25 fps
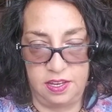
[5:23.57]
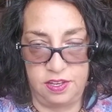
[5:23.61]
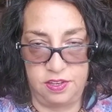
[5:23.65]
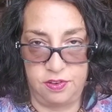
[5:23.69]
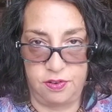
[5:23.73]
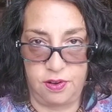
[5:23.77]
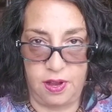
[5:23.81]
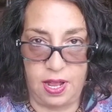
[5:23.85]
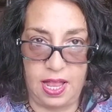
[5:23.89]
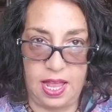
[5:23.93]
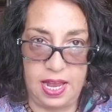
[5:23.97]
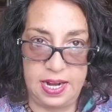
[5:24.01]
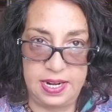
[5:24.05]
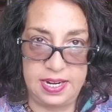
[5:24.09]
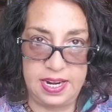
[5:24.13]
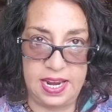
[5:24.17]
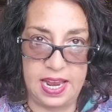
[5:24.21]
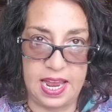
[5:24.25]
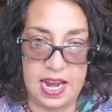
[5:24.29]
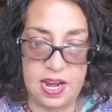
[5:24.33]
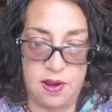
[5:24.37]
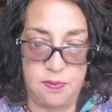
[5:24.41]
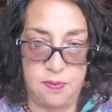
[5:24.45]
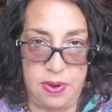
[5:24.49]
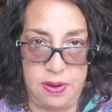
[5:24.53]
So I like to
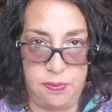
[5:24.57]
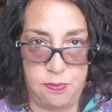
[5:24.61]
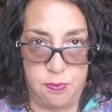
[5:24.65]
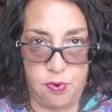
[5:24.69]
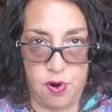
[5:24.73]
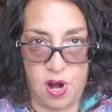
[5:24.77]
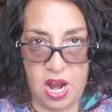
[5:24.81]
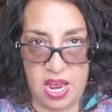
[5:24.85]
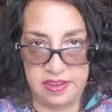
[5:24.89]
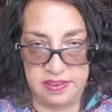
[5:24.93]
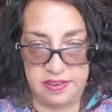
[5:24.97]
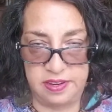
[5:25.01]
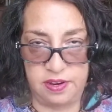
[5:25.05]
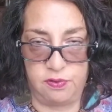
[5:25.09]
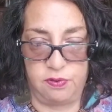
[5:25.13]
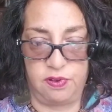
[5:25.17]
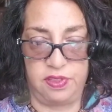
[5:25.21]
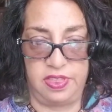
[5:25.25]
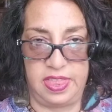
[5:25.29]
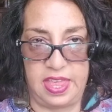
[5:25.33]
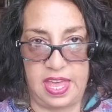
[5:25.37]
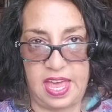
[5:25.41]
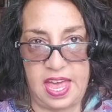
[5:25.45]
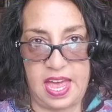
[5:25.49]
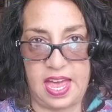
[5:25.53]
kind of be present
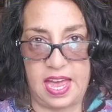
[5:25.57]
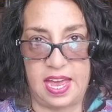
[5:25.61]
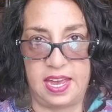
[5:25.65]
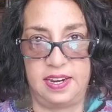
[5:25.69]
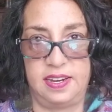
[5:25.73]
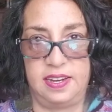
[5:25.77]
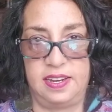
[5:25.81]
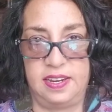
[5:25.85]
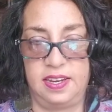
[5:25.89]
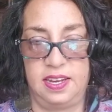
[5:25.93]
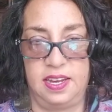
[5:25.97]
with that.